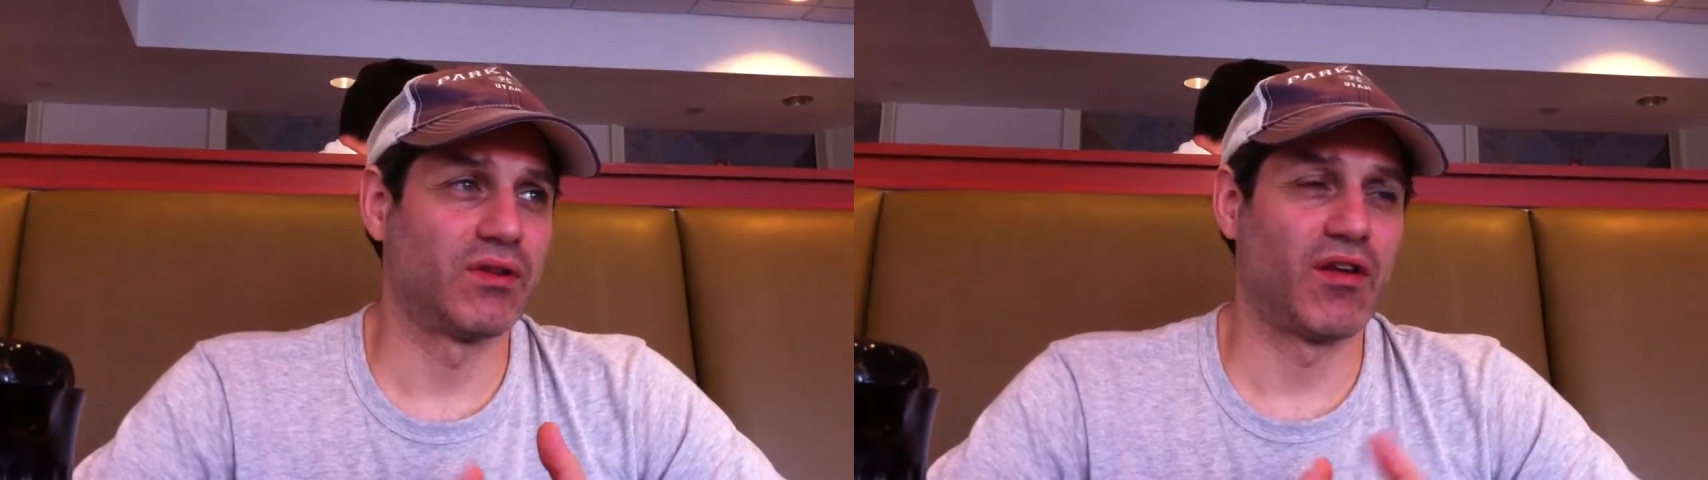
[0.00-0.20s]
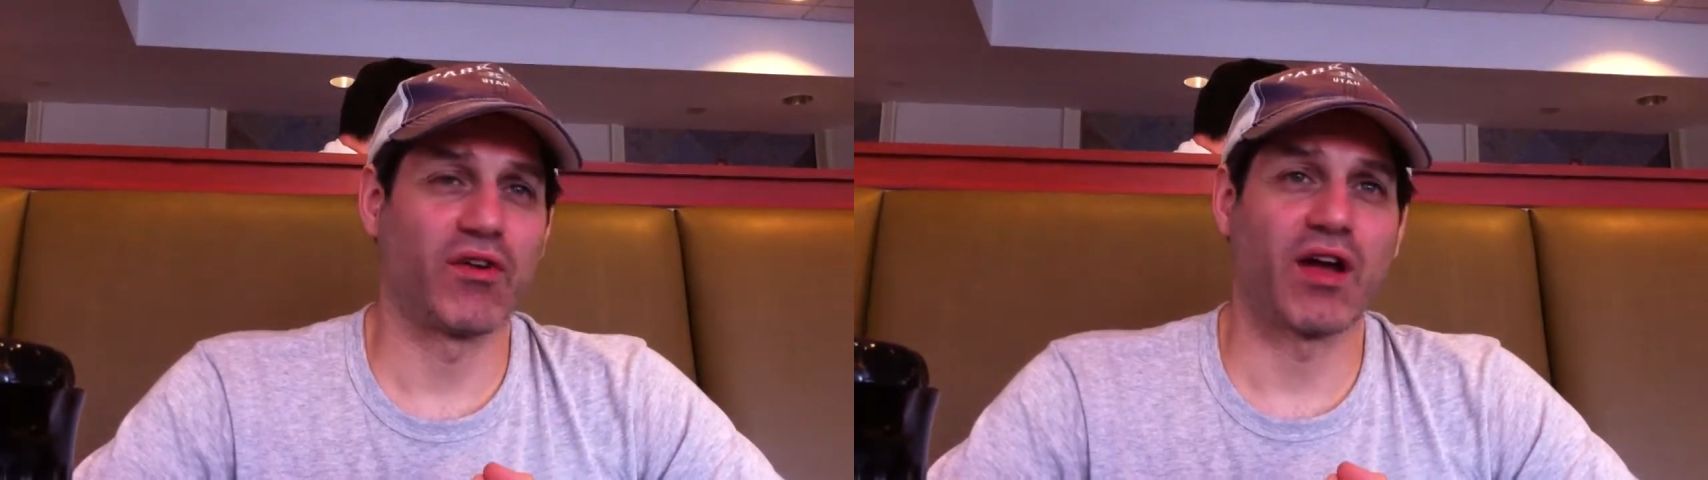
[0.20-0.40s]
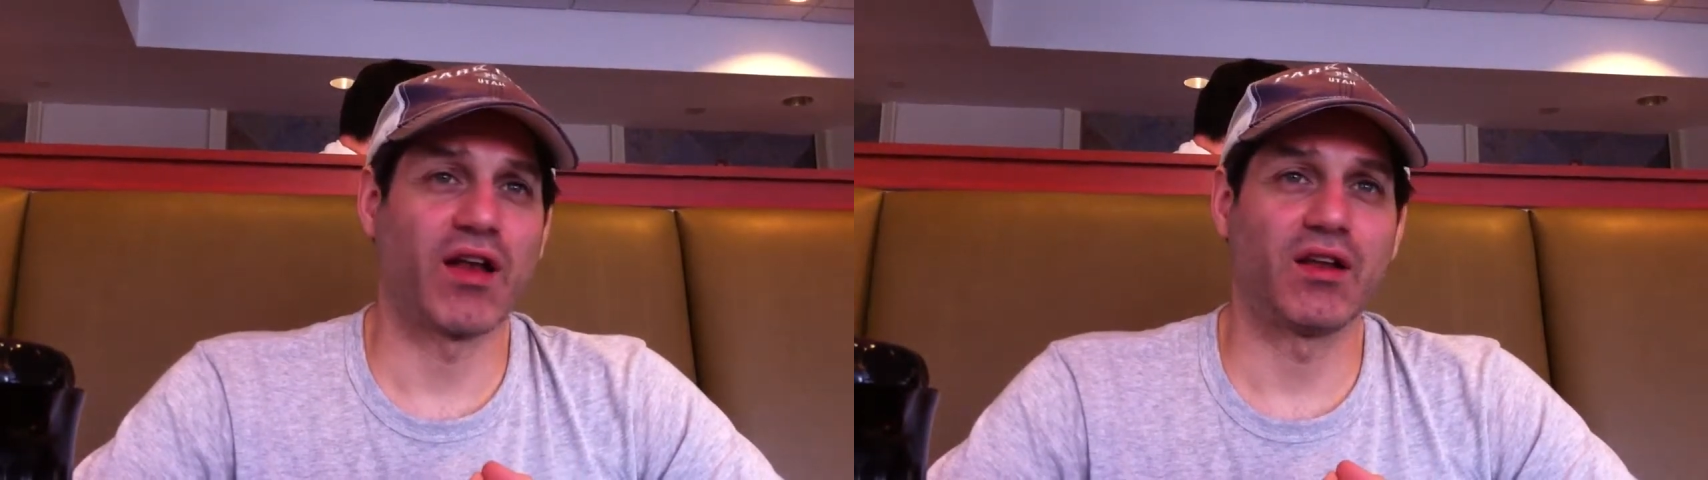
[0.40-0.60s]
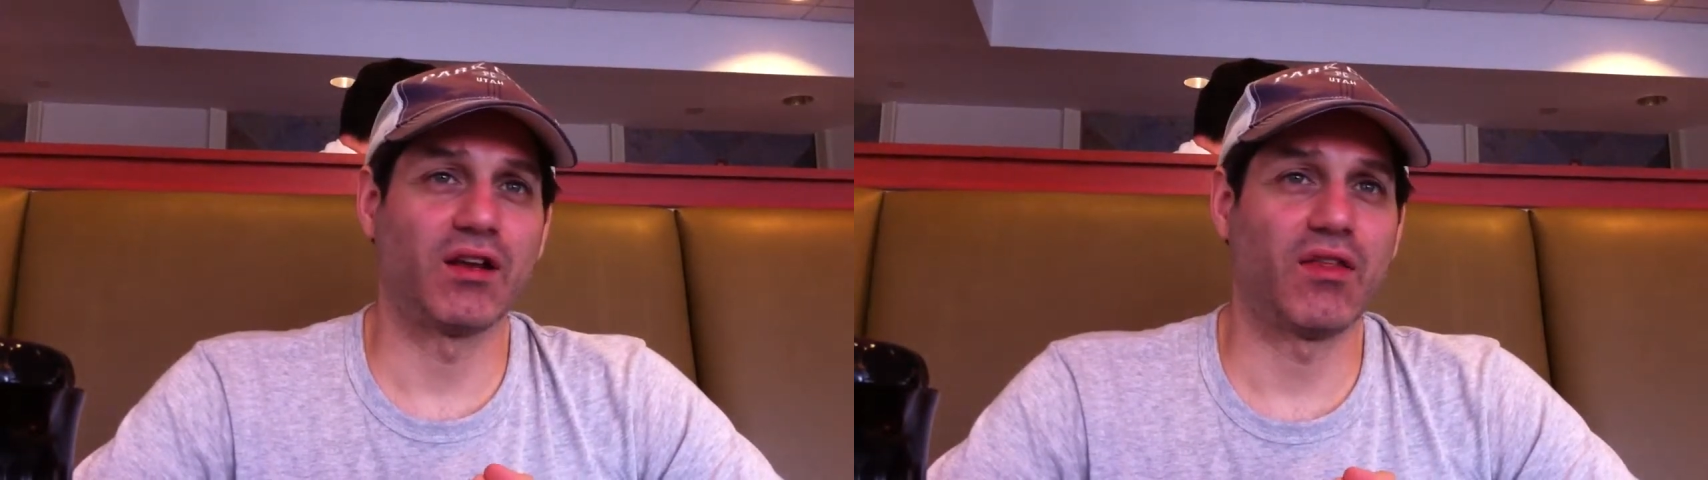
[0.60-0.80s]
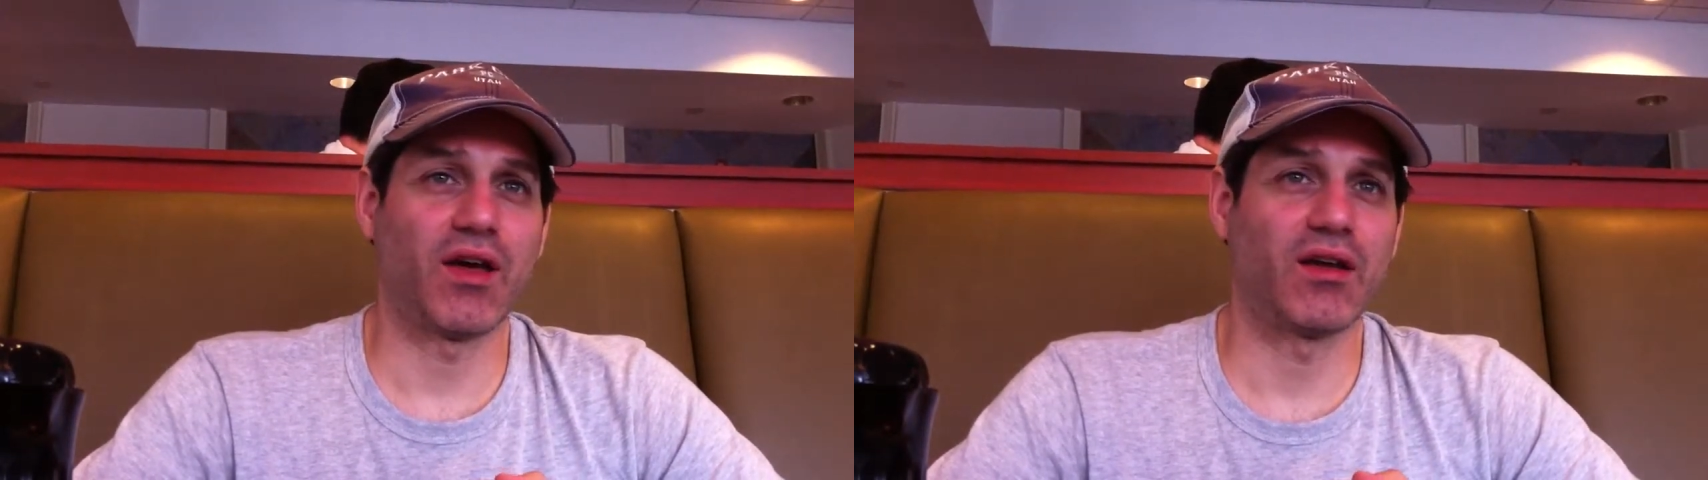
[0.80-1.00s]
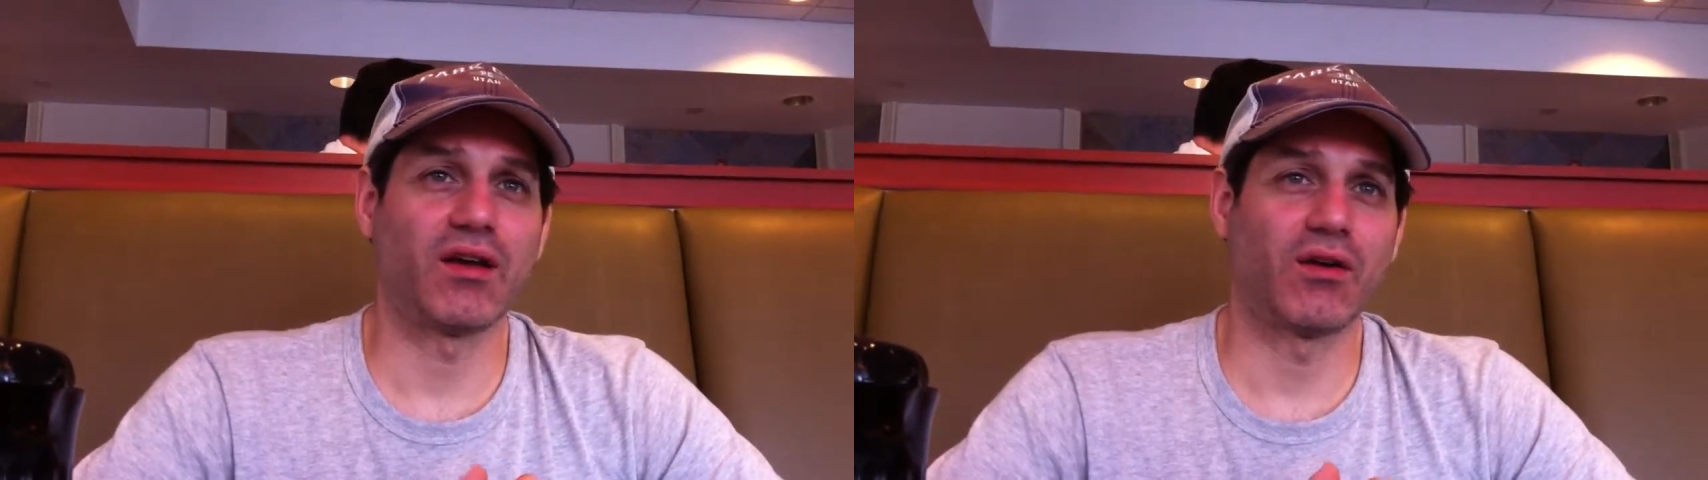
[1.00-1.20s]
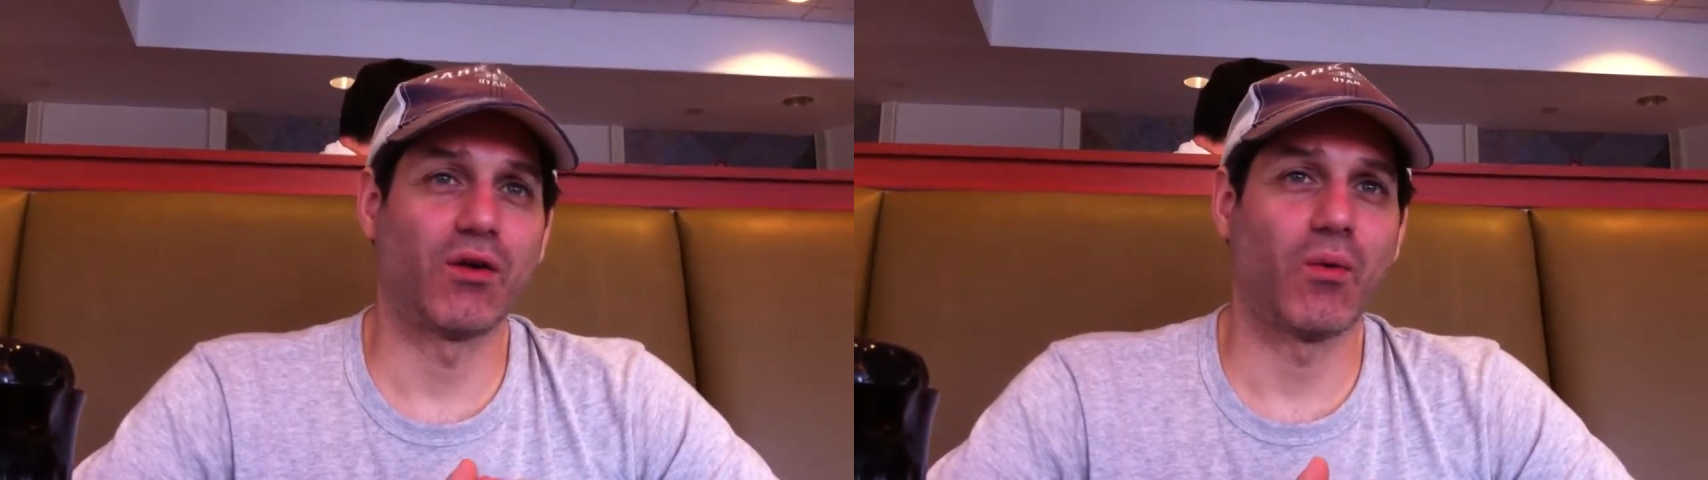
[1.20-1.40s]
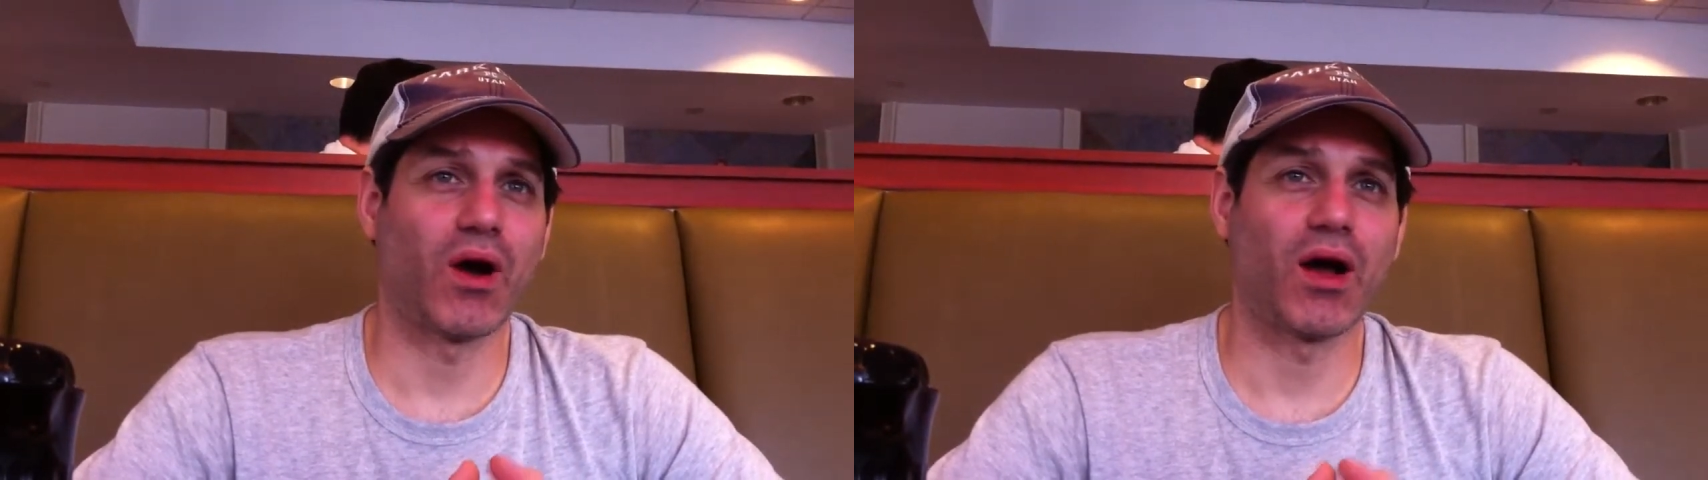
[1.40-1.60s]
gotten into that. I don't
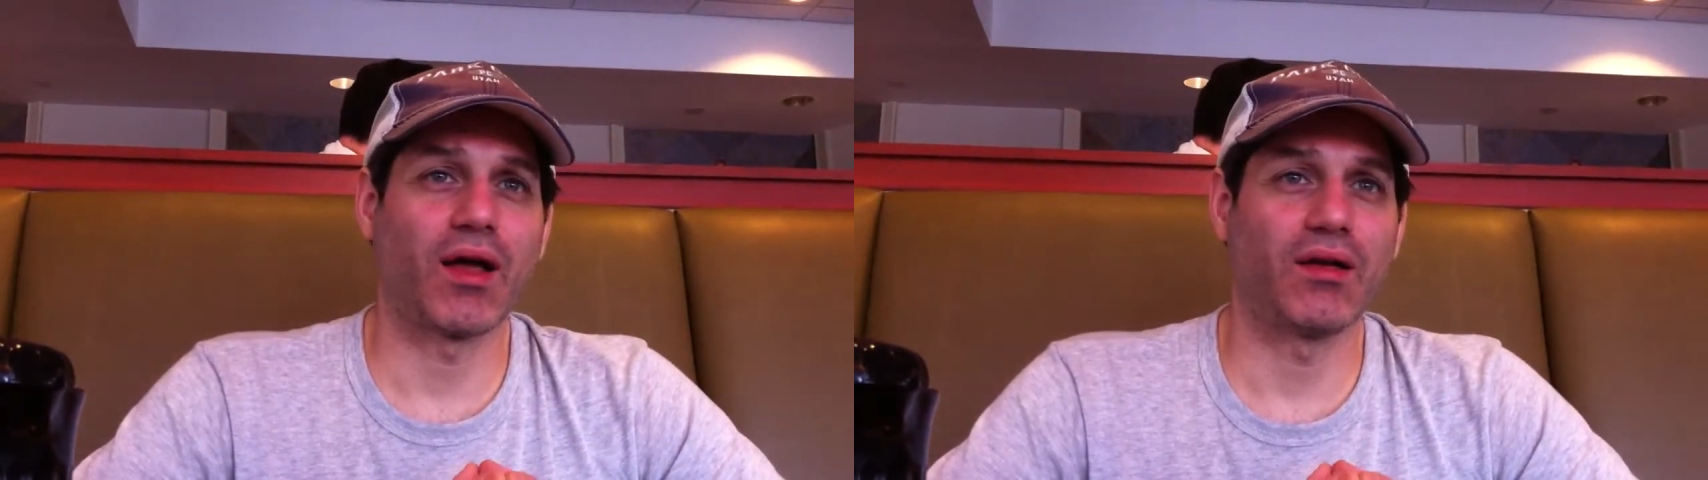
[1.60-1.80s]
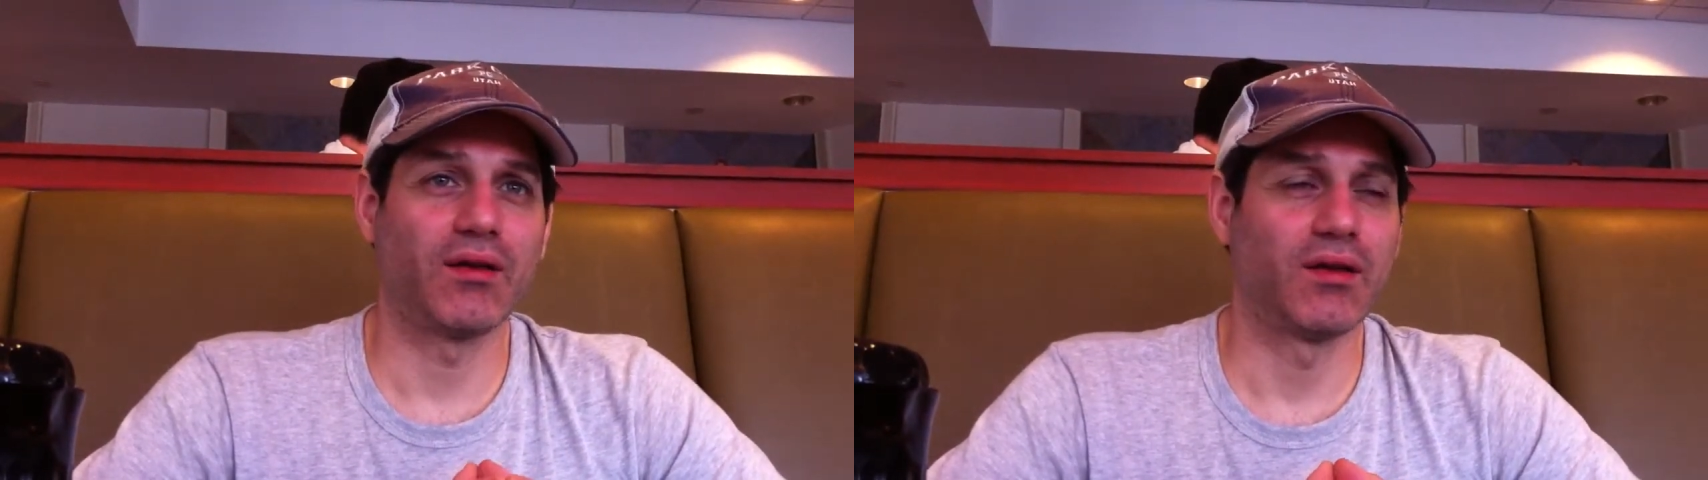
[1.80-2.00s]
know why.